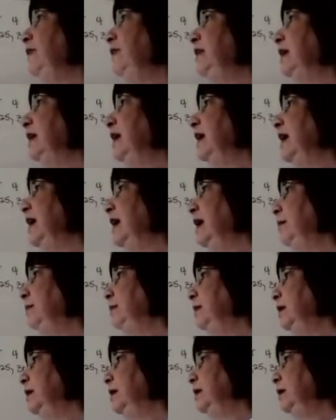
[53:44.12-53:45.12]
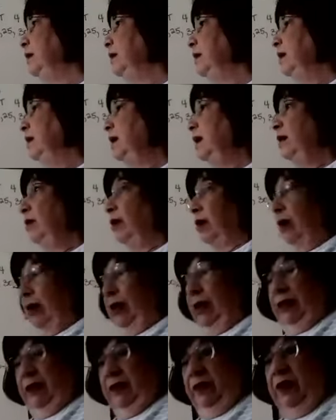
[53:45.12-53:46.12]
in common
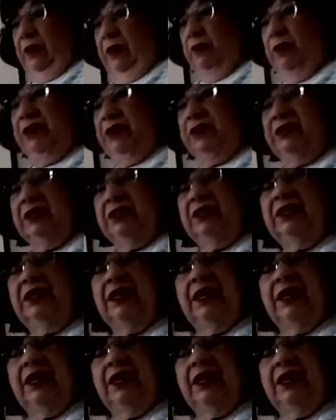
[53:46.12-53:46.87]
that we didn't